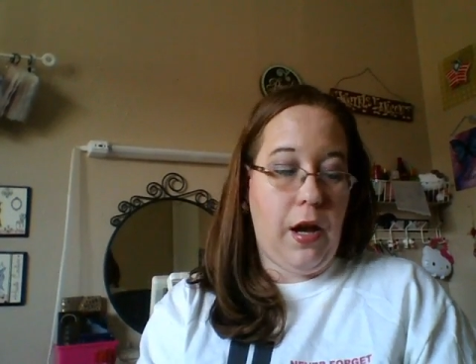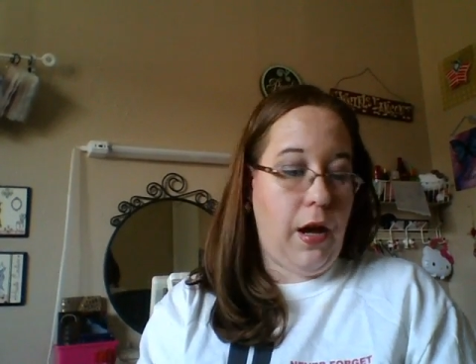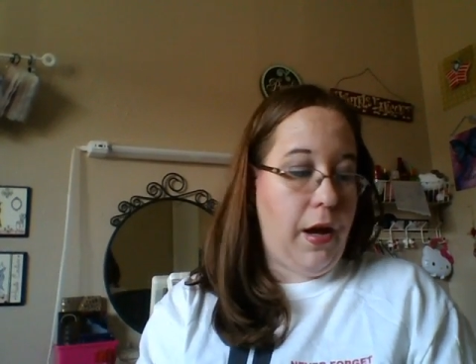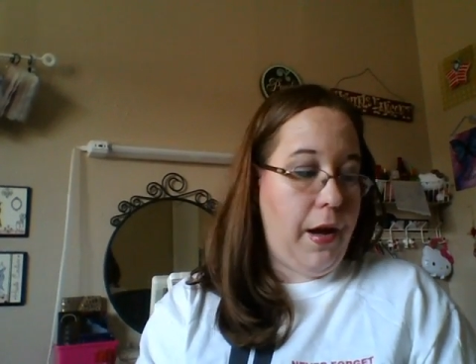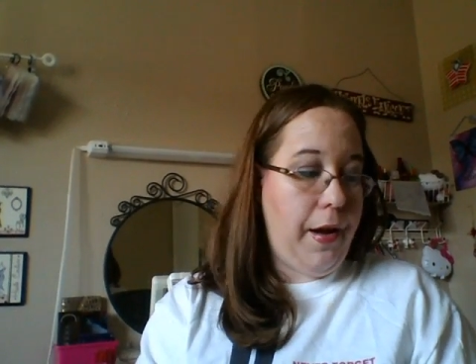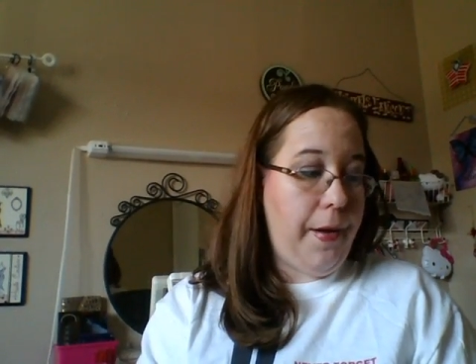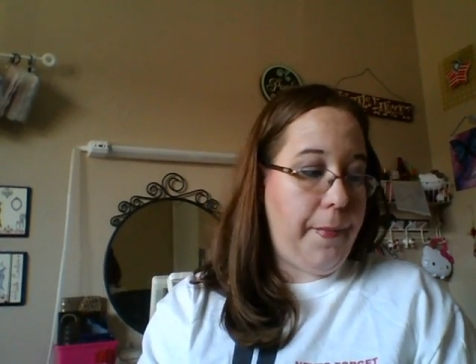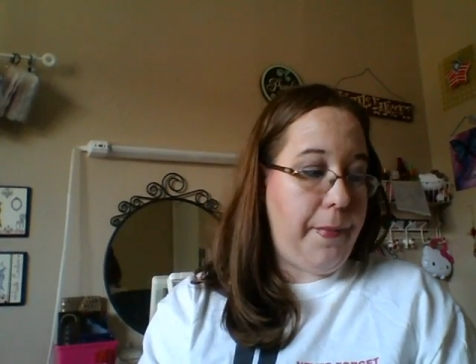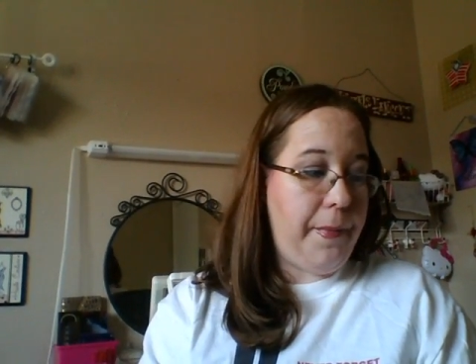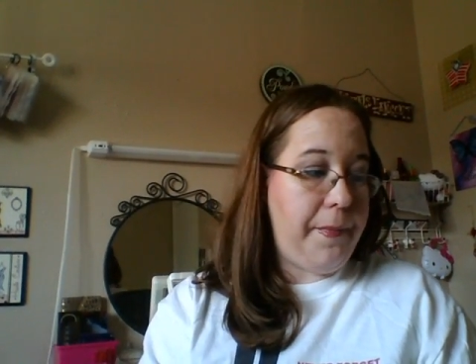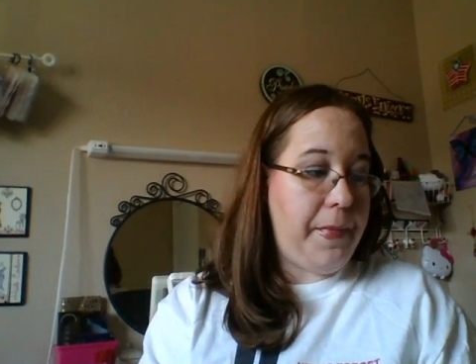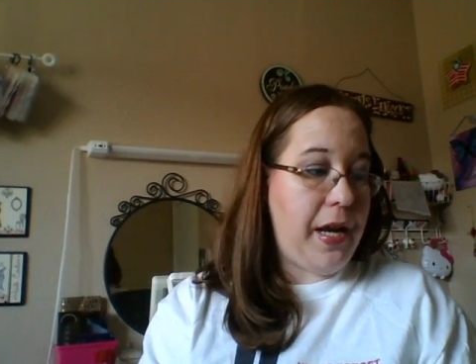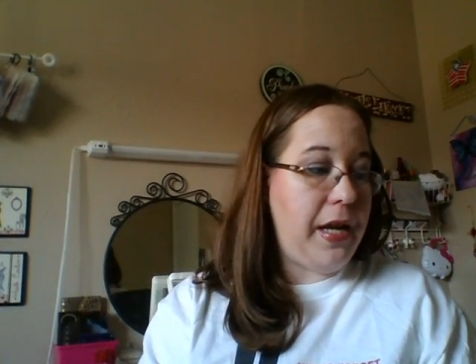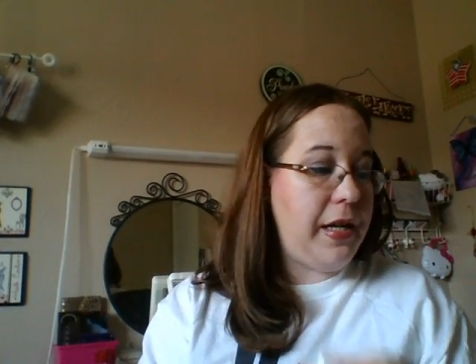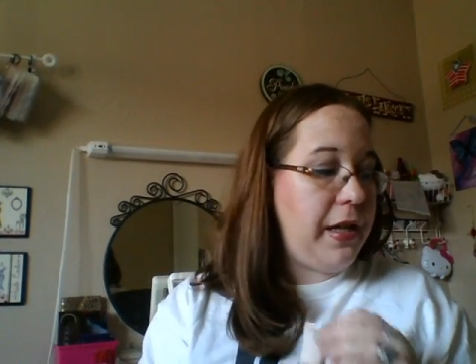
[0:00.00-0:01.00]
And
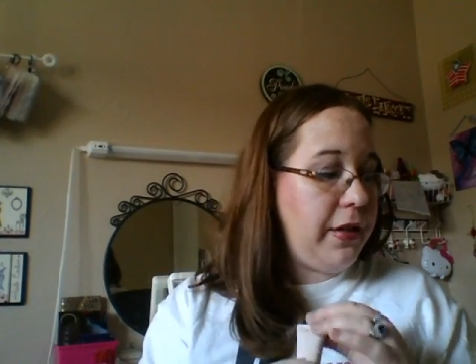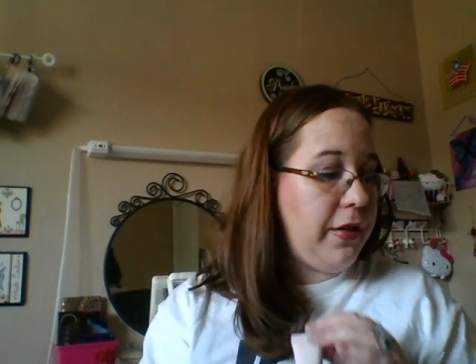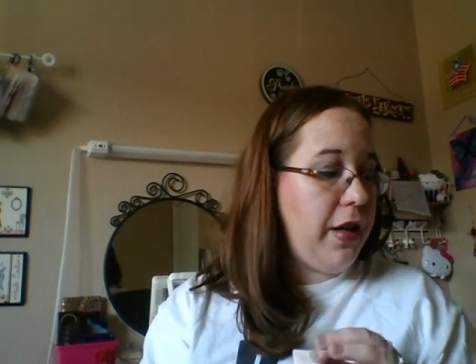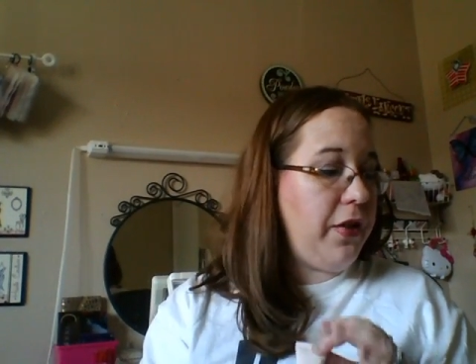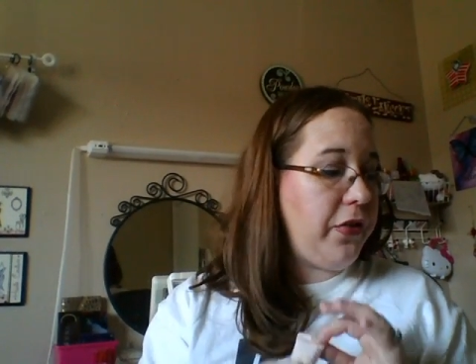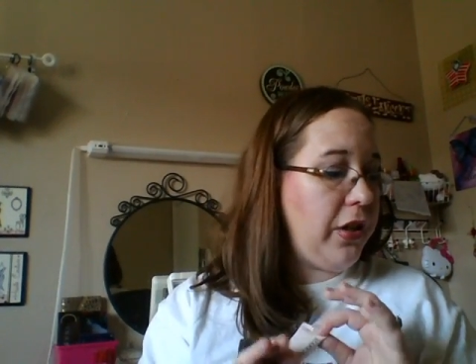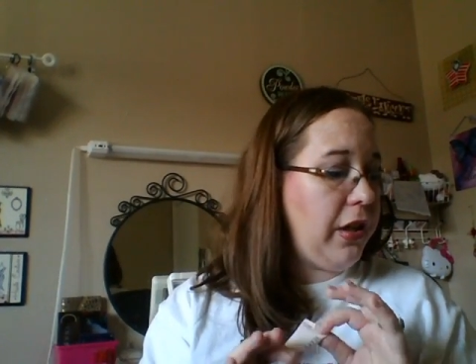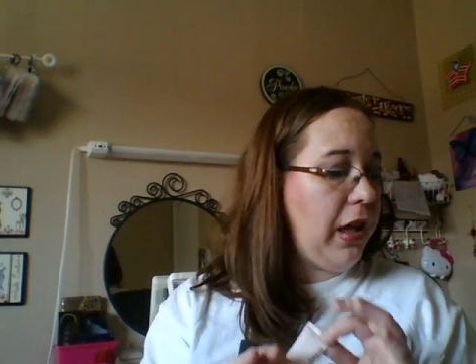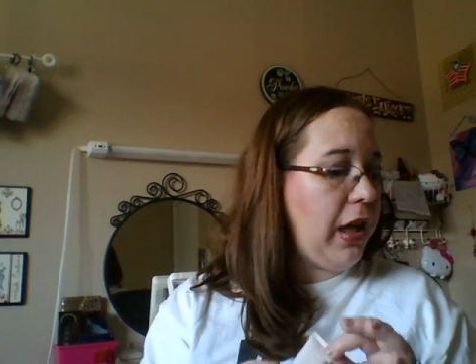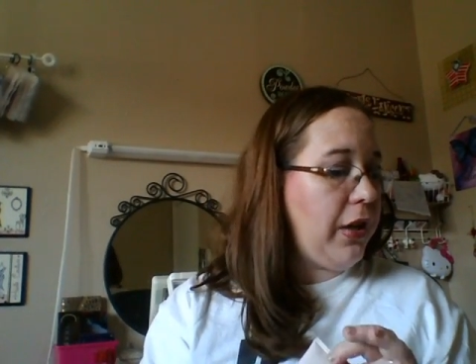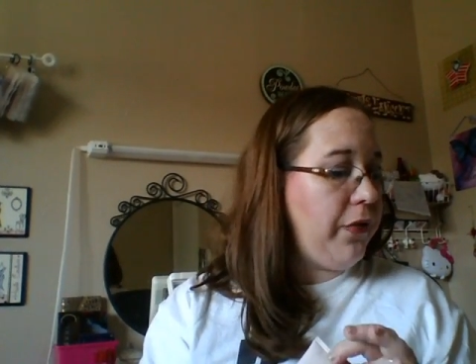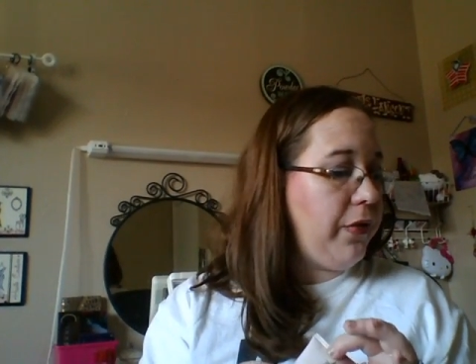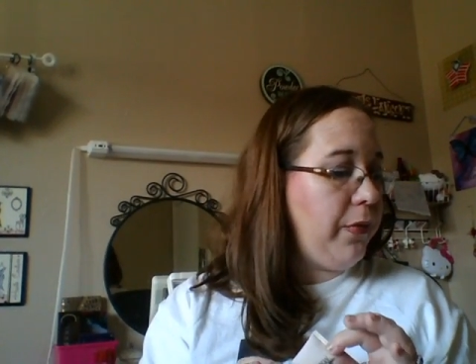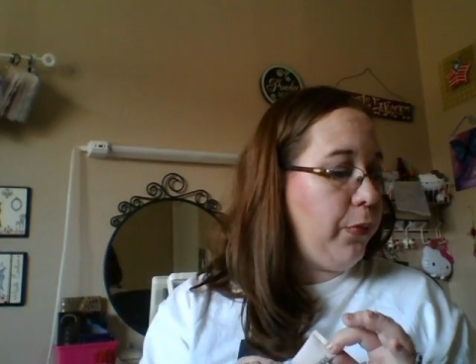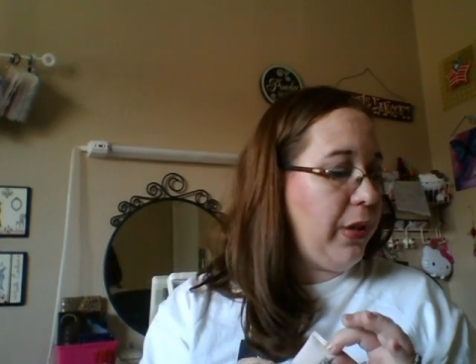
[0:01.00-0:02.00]
it does a lot
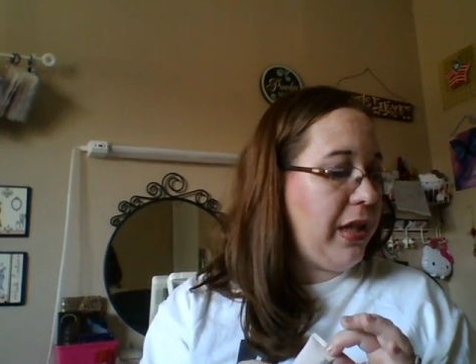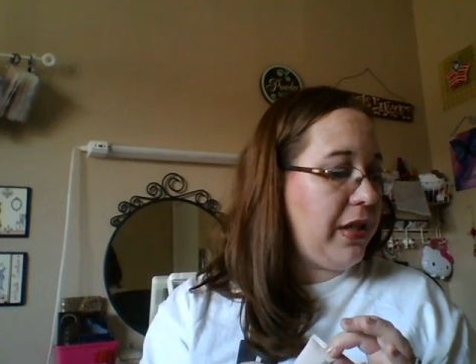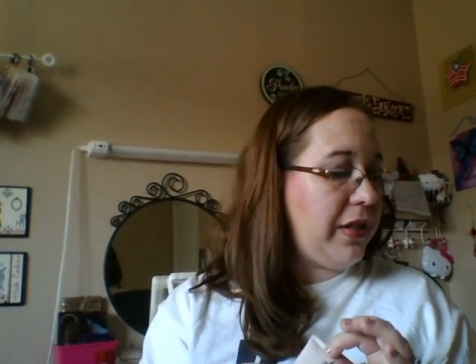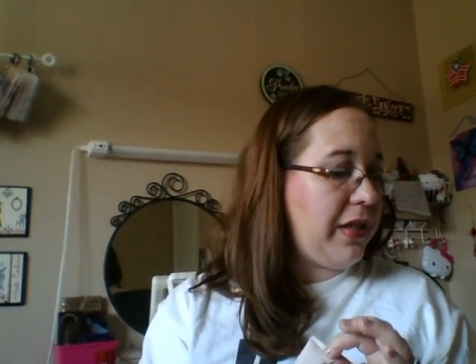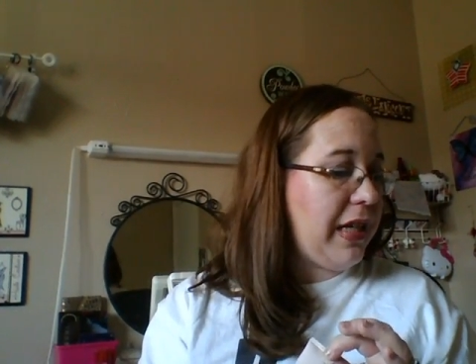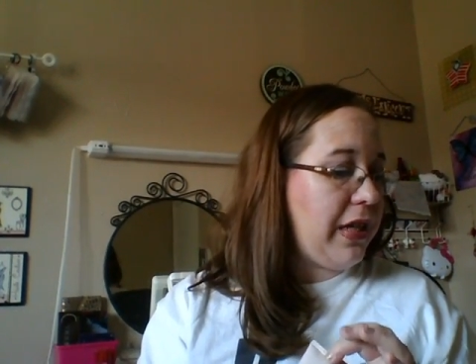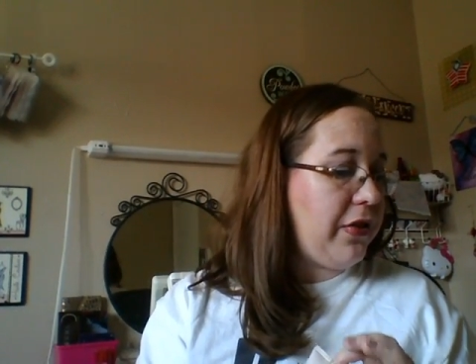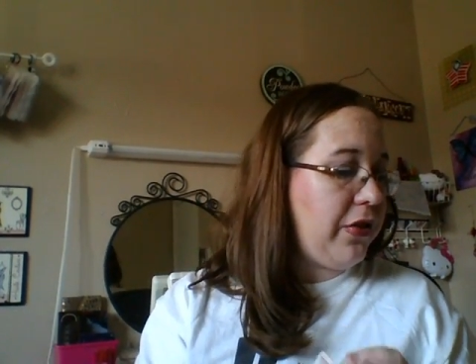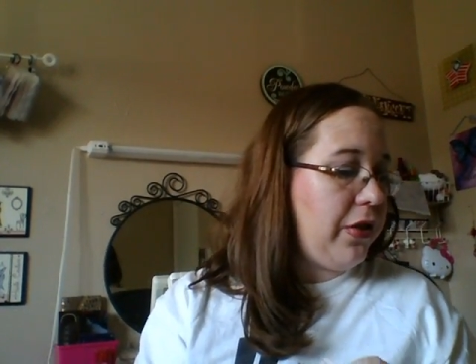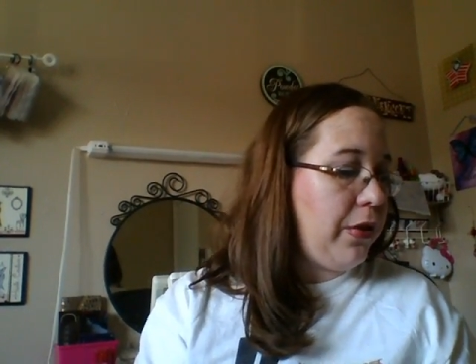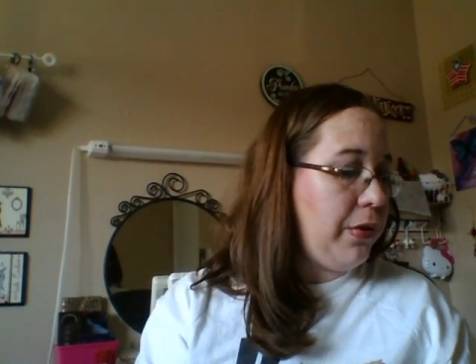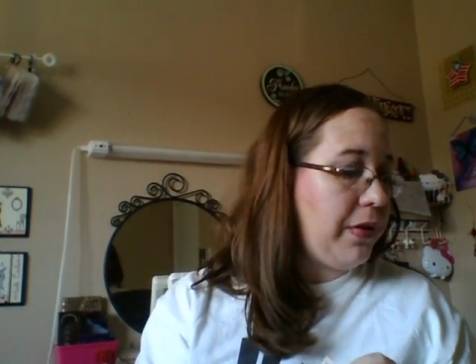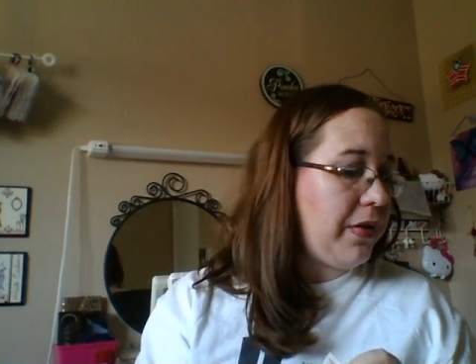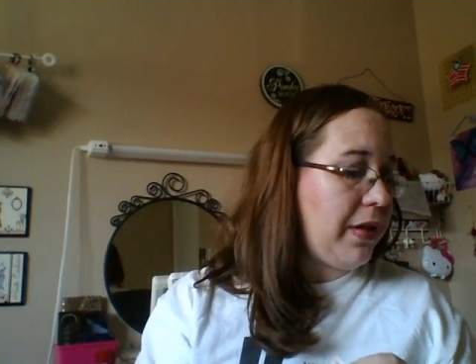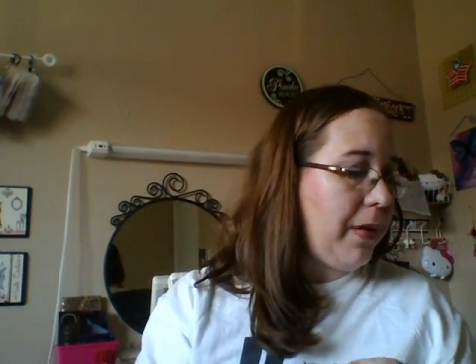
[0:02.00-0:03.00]
of what it says to do,
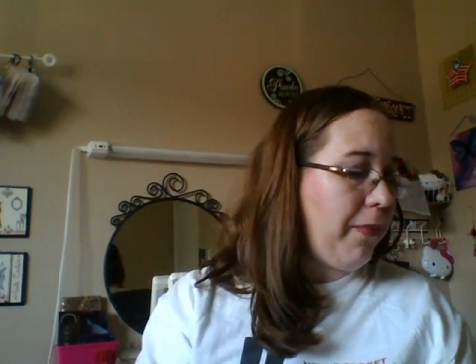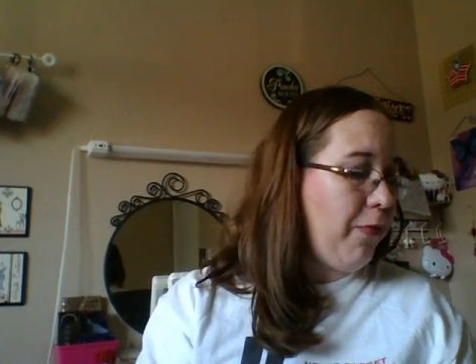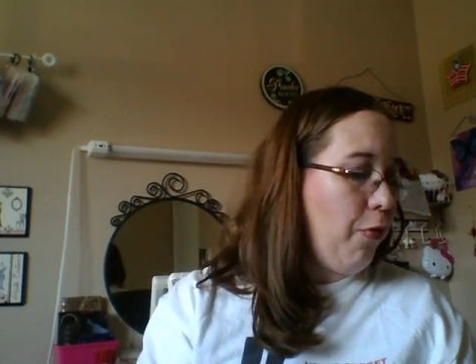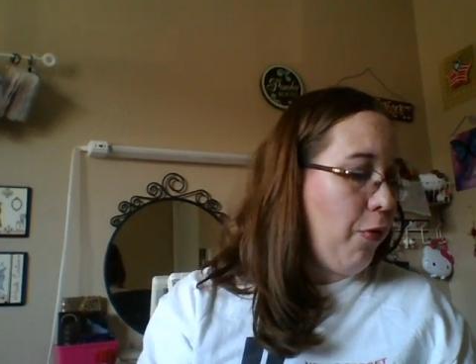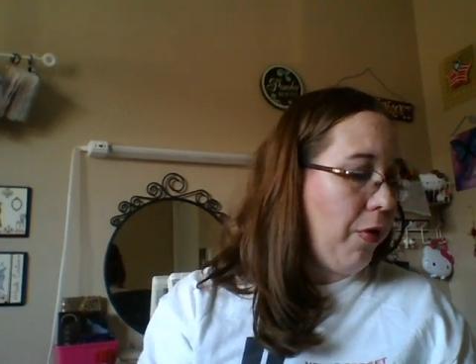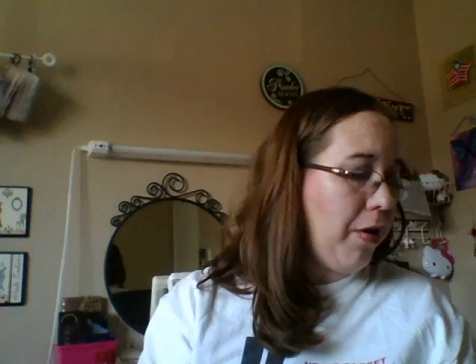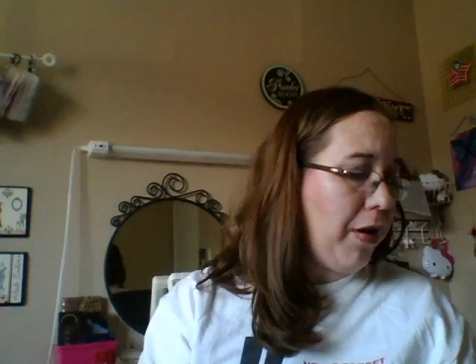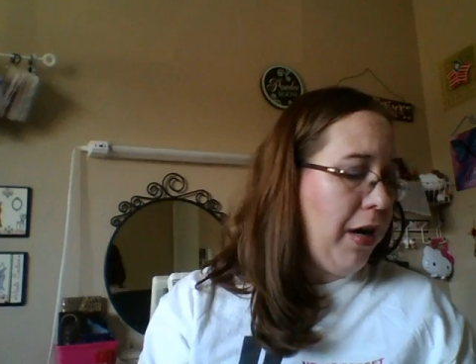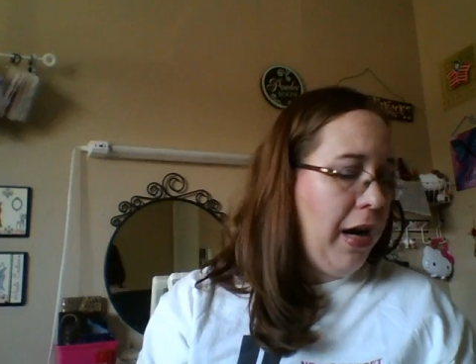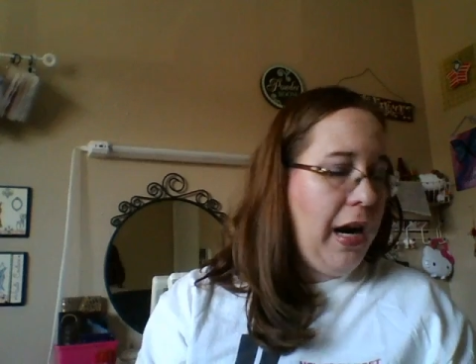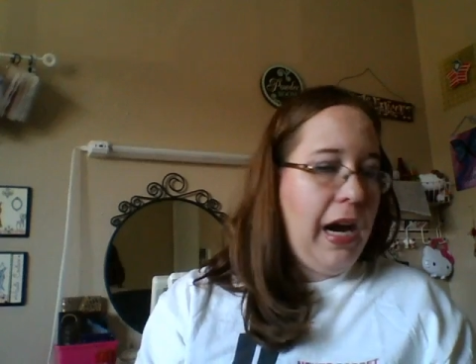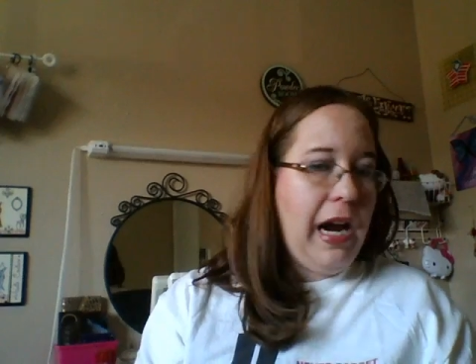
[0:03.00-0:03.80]
except for